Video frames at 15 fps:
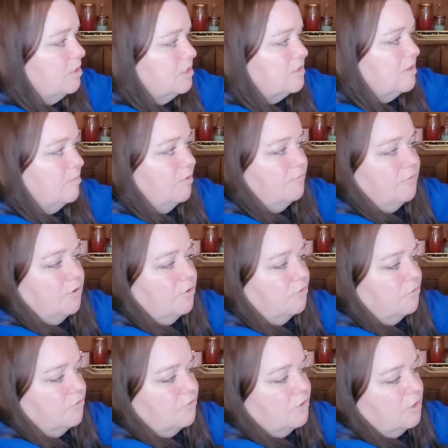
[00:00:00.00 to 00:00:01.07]
December
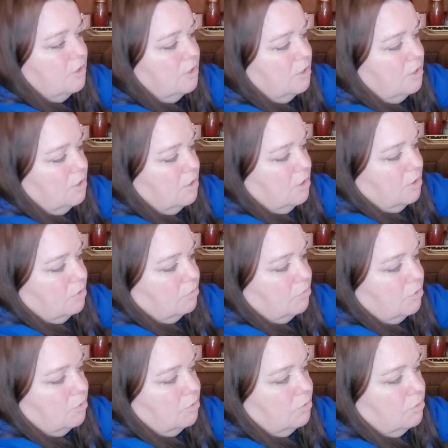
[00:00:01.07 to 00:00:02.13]
1st
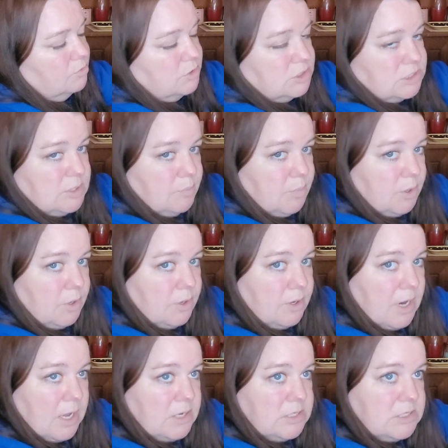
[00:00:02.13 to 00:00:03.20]
through December
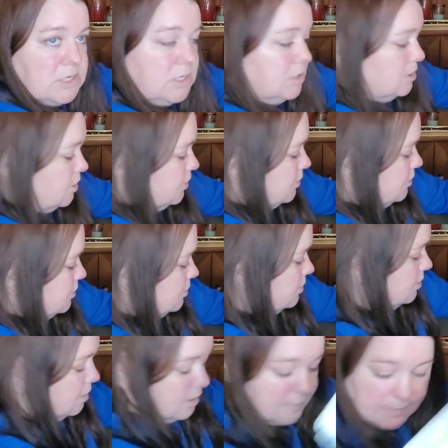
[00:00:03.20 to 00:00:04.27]
19th.
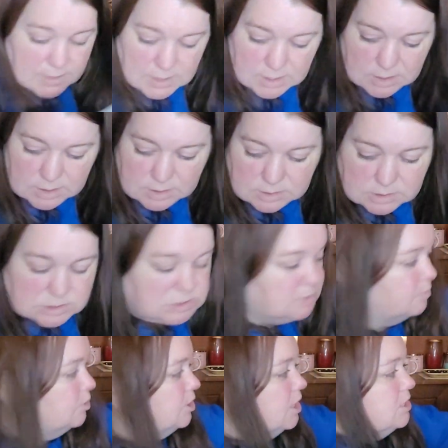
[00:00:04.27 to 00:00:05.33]
And then
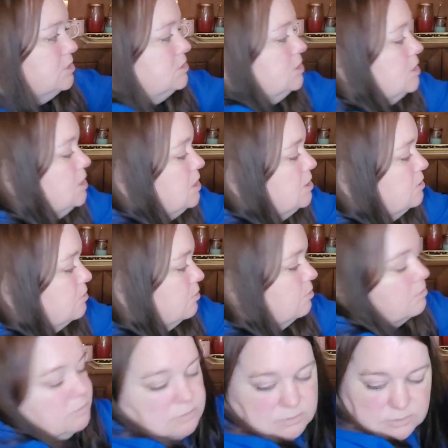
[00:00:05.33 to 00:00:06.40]
December 19th or
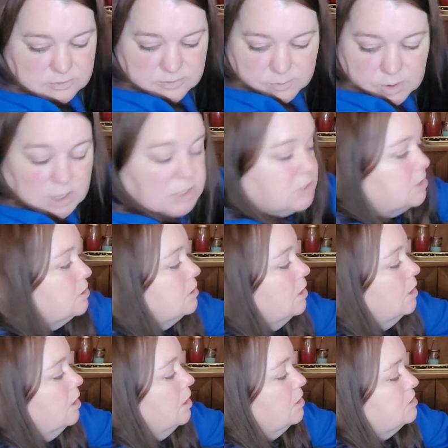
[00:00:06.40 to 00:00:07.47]
December 18th.
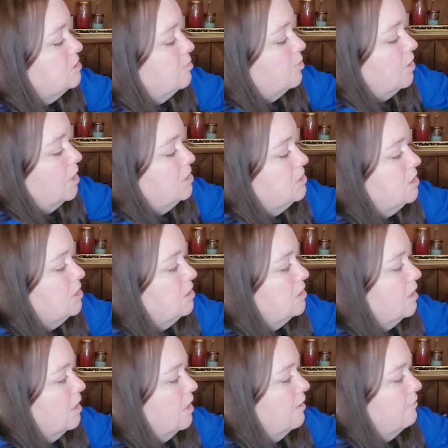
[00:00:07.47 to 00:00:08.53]
December 19th,
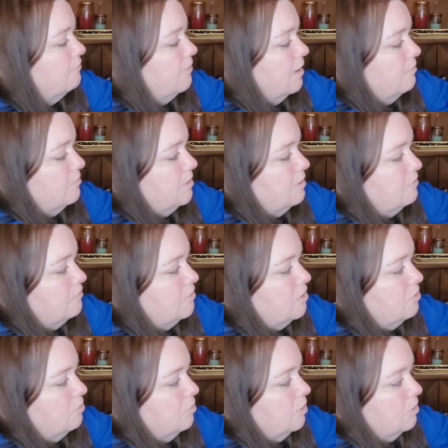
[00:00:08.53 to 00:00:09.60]
I found these
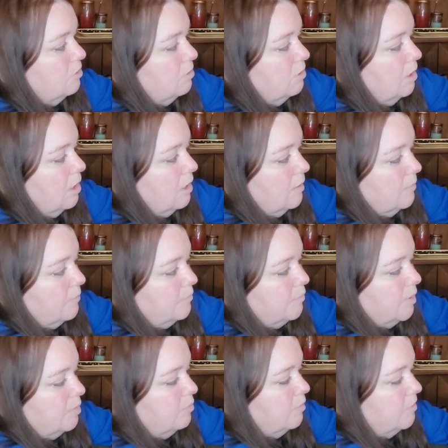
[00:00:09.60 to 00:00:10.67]
cute little
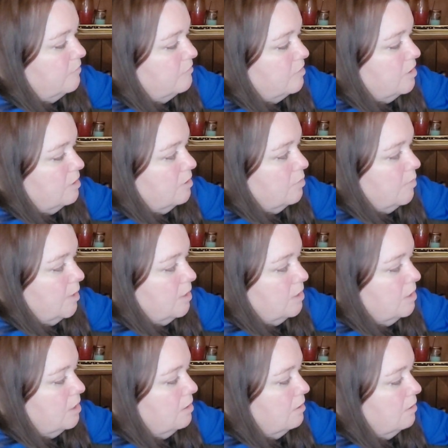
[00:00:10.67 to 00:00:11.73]
pen and
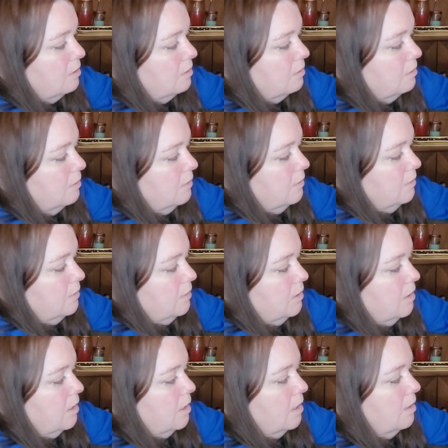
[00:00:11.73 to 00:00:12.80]
gear
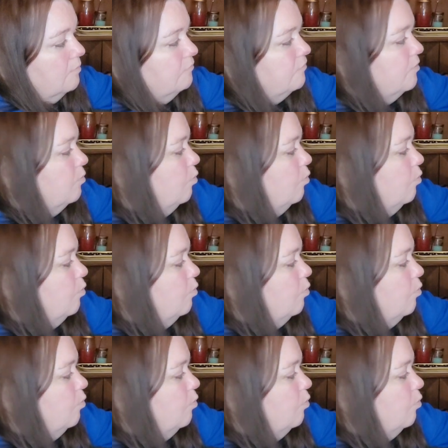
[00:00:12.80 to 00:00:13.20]
from